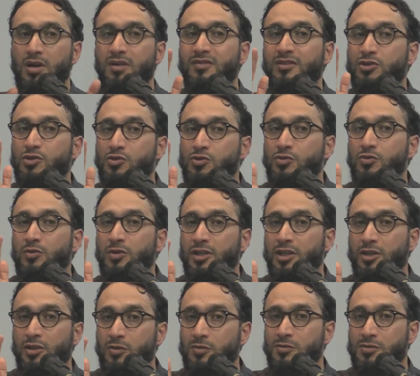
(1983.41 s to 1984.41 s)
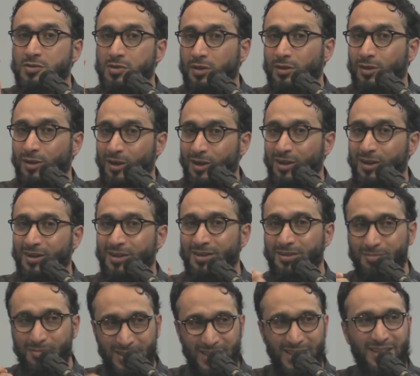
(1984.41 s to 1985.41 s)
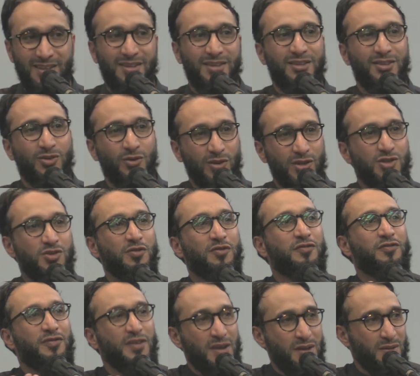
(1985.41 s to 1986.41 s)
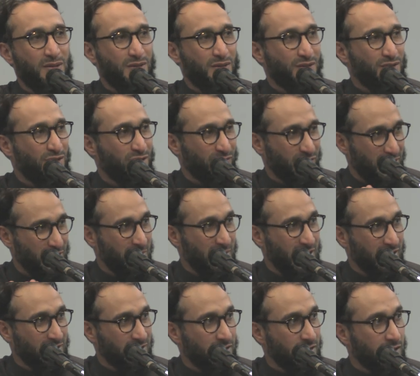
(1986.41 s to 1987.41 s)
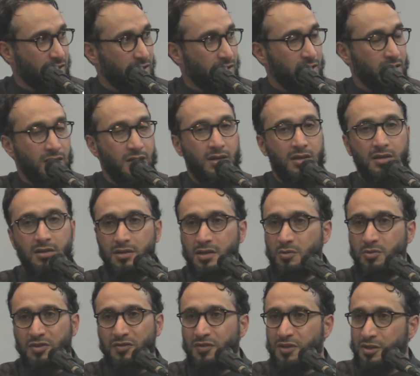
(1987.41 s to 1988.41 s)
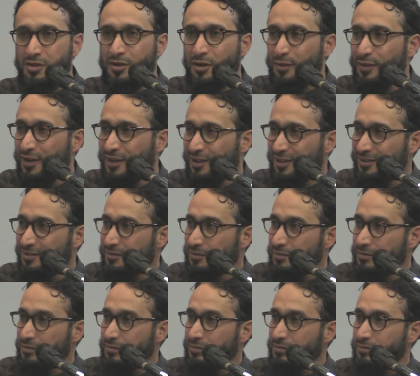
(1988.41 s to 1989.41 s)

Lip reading: Whoever truly knows Allah, meaning the knowledge of faith, of iman, they would fear nothing.